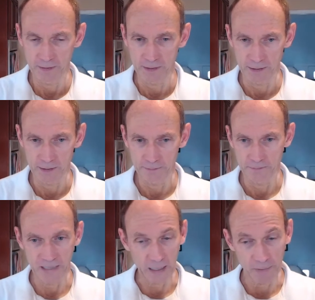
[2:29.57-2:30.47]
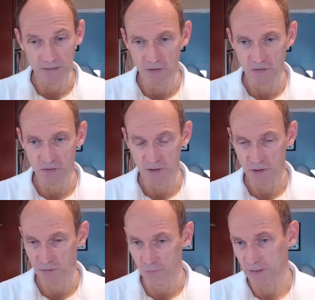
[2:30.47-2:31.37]
that makes this
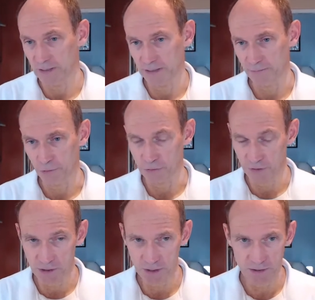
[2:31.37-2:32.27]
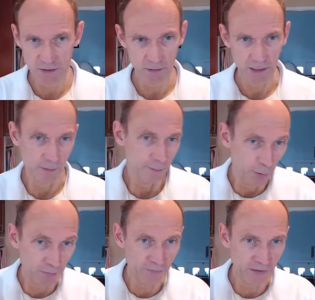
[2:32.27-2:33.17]
dish really nutritious,
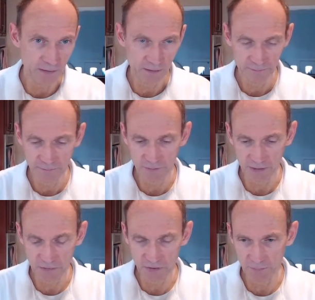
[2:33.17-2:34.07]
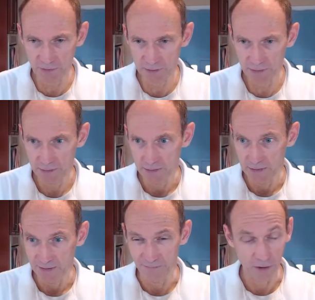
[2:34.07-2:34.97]
perfect for Thanksgiving.
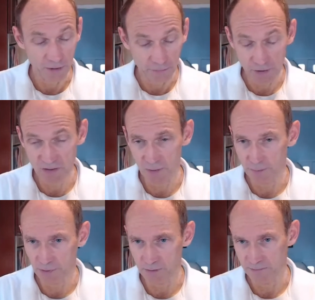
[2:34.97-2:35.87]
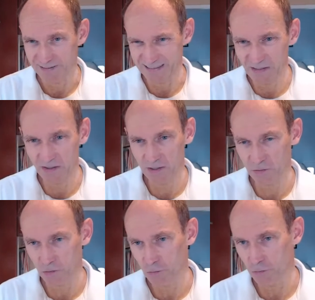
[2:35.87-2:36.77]
Very, very simple, easy
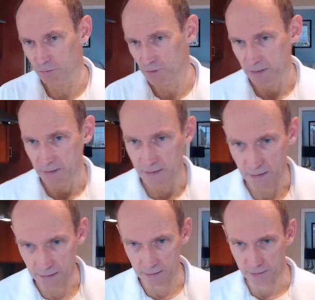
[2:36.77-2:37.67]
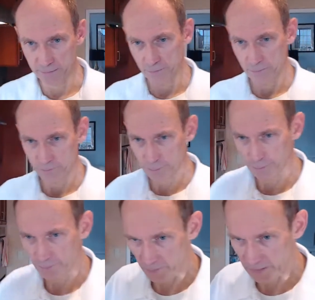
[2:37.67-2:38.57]
to do. Um,
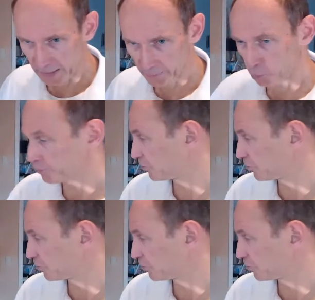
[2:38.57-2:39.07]
I'm going